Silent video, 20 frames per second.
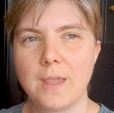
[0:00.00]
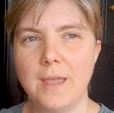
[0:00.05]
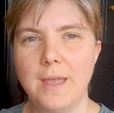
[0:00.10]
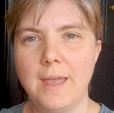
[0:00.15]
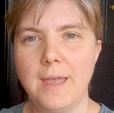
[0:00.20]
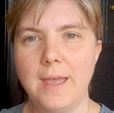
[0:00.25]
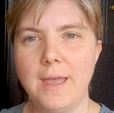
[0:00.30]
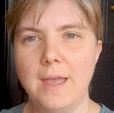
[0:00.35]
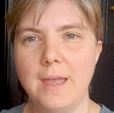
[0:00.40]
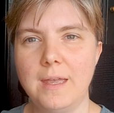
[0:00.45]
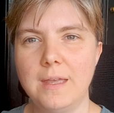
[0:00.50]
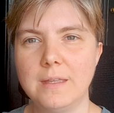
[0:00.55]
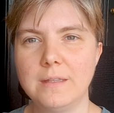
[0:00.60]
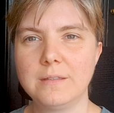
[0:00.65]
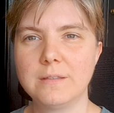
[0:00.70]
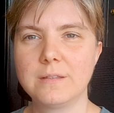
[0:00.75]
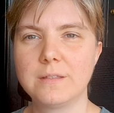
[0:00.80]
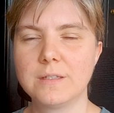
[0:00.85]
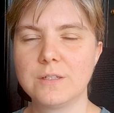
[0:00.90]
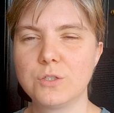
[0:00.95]

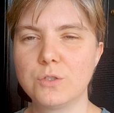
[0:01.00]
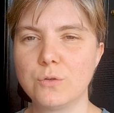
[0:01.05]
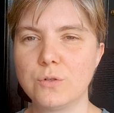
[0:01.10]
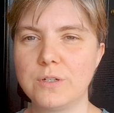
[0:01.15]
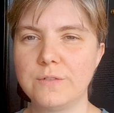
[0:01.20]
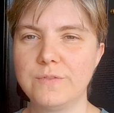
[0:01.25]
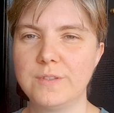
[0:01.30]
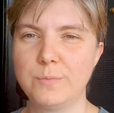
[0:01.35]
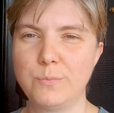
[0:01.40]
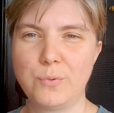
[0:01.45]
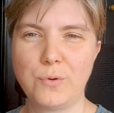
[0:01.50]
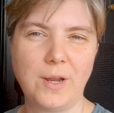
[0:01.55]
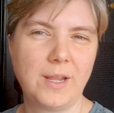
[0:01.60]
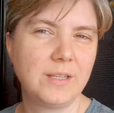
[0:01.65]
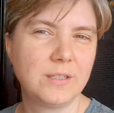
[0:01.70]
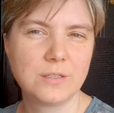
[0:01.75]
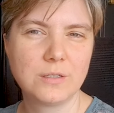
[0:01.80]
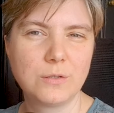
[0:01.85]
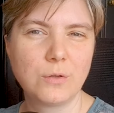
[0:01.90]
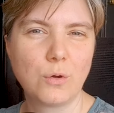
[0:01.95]
and sort of the
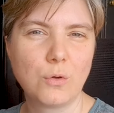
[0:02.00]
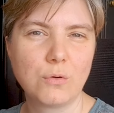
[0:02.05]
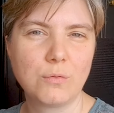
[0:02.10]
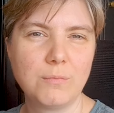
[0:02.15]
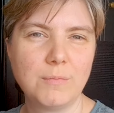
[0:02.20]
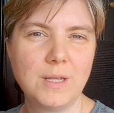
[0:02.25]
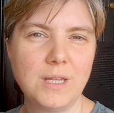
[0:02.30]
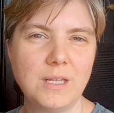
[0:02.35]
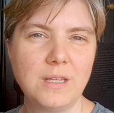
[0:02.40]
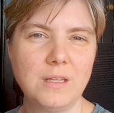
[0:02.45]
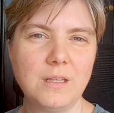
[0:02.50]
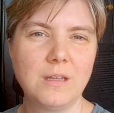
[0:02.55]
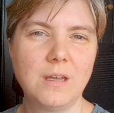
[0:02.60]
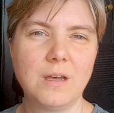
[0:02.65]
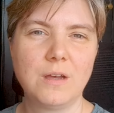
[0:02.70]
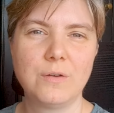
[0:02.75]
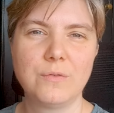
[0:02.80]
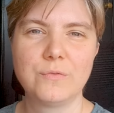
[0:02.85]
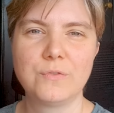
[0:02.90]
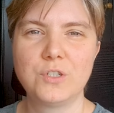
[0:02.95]
brainstorming
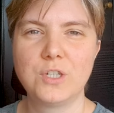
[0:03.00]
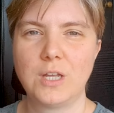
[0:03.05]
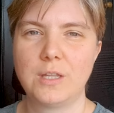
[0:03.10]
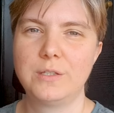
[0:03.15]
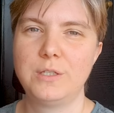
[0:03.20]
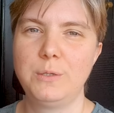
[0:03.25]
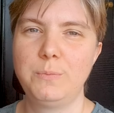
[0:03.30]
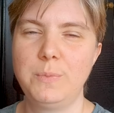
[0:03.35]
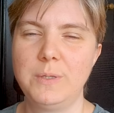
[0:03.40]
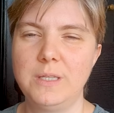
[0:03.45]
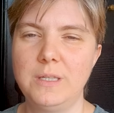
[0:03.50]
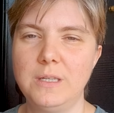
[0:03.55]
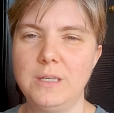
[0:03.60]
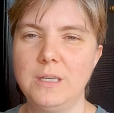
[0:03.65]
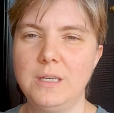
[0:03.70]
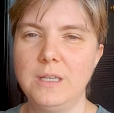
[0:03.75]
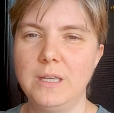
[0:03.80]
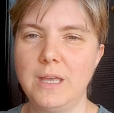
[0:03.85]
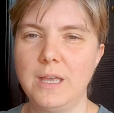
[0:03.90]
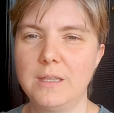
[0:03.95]
of
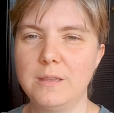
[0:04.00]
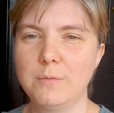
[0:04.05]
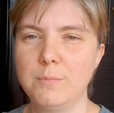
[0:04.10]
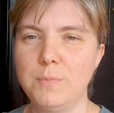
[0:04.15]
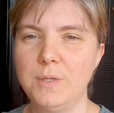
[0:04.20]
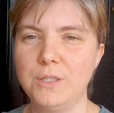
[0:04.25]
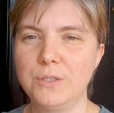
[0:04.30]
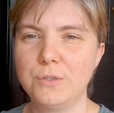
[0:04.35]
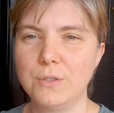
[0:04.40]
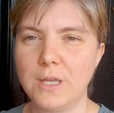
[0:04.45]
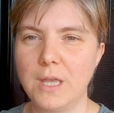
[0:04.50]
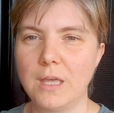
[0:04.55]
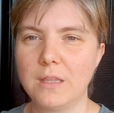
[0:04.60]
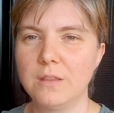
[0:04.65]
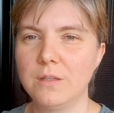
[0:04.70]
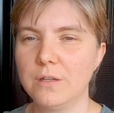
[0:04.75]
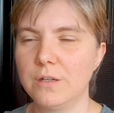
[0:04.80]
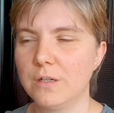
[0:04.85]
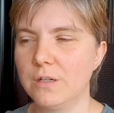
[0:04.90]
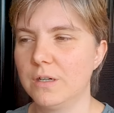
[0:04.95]
ChatGPT and me
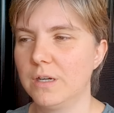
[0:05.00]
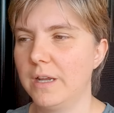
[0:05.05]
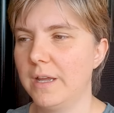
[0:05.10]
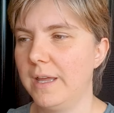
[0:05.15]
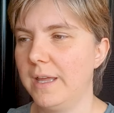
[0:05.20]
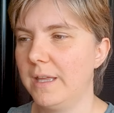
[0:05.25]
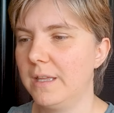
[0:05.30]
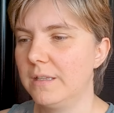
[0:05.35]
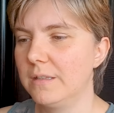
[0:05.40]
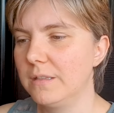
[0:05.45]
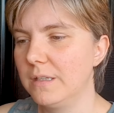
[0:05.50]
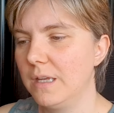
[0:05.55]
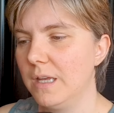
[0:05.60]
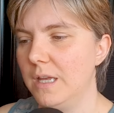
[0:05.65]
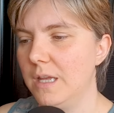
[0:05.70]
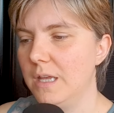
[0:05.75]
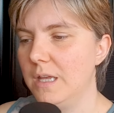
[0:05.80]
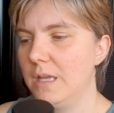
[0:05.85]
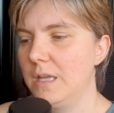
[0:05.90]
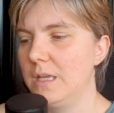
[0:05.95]
together. And
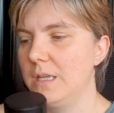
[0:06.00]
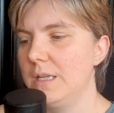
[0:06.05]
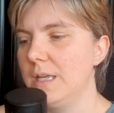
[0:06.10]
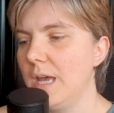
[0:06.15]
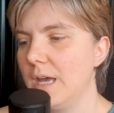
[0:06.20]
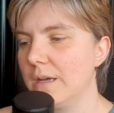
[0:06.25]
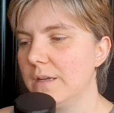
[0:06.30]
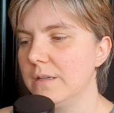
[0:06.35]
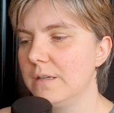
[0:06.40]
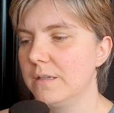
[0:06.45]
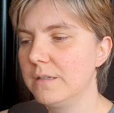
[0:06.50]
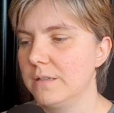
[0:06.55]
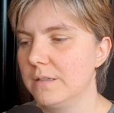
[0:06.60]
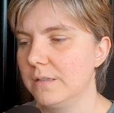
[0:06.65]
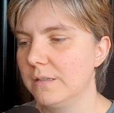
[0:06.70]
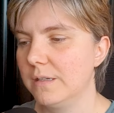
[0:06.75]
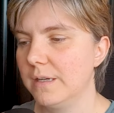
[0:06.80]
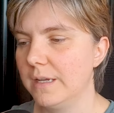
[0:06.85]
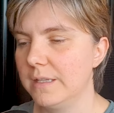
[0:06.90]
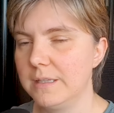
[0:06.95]
yeah,
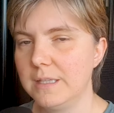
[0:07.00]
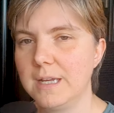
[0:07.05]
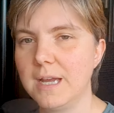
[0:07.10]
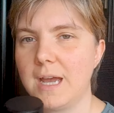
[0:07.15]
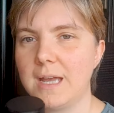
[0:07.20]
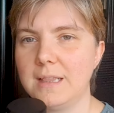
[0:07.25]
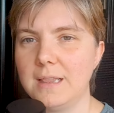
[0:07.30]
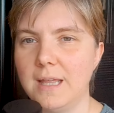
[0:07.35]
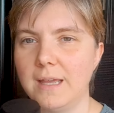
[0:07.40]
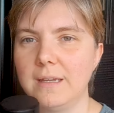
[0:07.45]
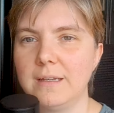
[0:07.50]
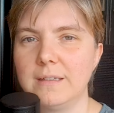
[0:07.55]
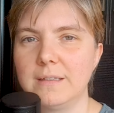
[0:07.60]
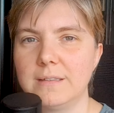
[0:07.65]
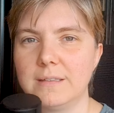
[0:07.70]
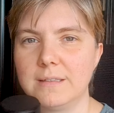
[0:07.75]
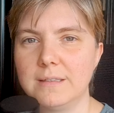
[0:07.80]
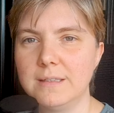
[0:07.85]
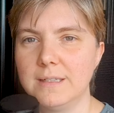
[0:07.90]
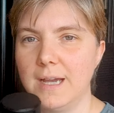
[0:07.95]
I think
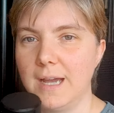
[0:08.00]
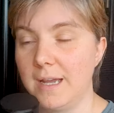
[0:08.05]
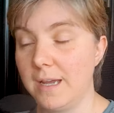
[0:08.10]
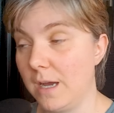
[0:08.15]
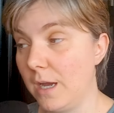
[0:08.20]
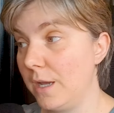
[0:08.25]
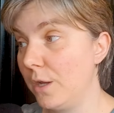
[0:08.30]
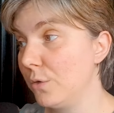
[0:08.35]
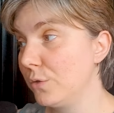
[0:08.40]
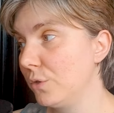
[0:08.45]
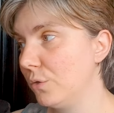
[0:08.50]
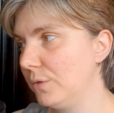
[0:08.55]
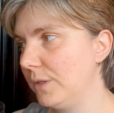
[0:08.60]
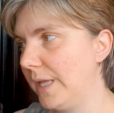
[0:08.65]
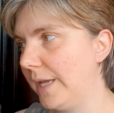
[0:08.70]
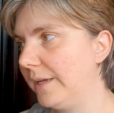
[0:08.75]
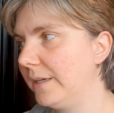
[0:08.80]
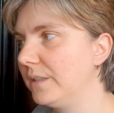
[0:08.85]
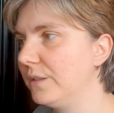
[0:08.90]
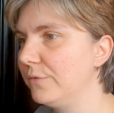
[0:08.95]
I also
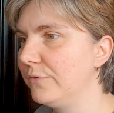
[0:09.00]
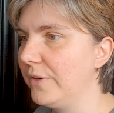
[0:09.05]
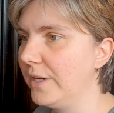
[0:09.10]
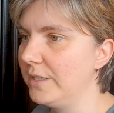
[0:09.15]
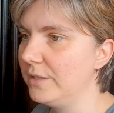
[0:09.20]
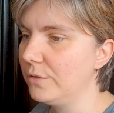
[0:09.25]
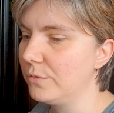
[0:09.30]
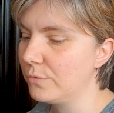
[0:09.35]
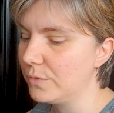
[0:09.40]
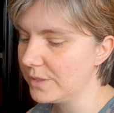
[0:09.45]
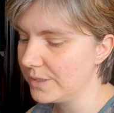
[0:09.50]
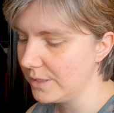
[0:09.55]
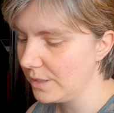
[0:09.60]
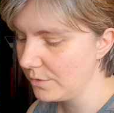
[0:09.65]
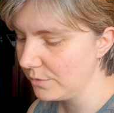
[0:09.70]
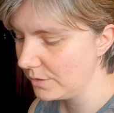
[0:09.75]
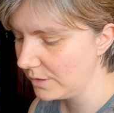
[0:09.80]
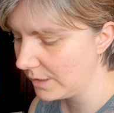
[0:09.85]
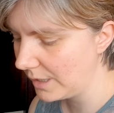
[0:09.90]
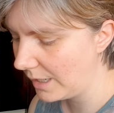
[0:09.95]
like the final
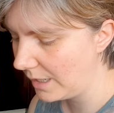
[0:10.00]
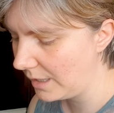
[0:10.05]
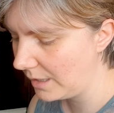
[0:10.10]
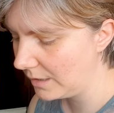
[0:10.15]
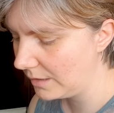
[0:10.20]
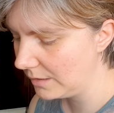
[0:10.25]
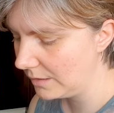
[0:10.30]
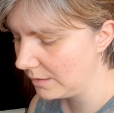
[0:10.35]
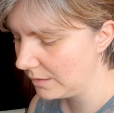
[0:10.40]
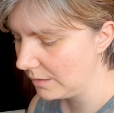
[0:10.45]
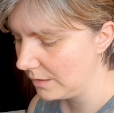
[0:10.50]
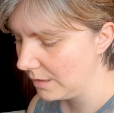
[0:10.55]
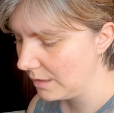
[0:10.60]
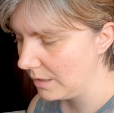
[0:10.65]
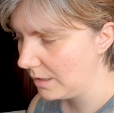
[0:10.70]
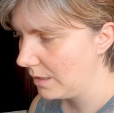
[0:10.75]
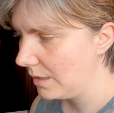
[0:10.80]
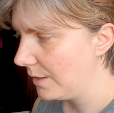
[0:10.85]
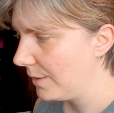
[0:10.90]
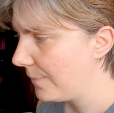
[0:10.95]
result, and
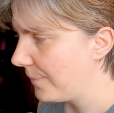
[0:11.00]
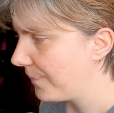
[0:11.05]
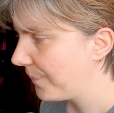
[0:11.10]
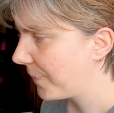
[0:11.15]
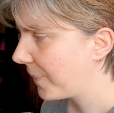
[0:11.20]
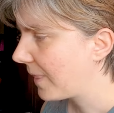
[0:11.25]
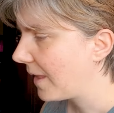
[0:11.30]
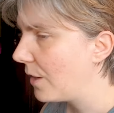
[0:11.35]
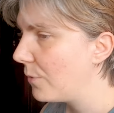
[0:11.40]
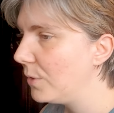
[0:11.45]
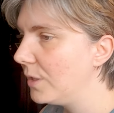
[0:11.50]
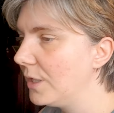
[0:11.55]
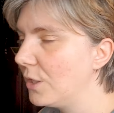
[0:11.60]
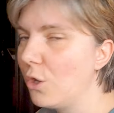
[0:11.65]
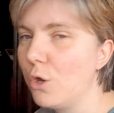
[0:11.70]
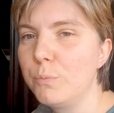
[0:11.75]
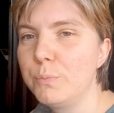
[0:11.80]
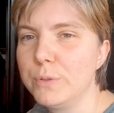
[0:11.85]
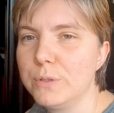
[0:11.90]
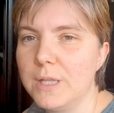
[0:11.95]
I really
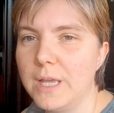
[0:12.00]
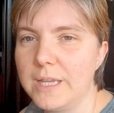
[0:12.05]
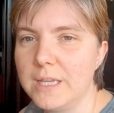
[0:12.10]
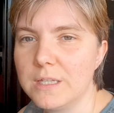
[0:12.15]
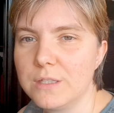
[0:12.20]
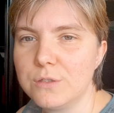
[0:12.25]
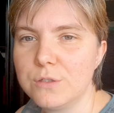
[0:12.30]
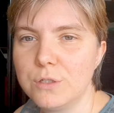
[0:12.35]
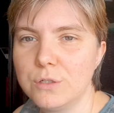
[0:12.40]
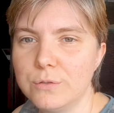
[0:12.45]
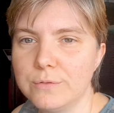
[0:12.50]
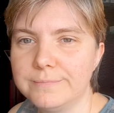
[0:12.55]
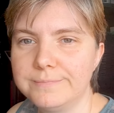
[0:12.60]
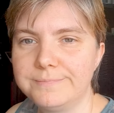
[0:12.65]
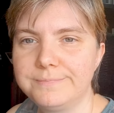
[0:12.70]
hope you like it too.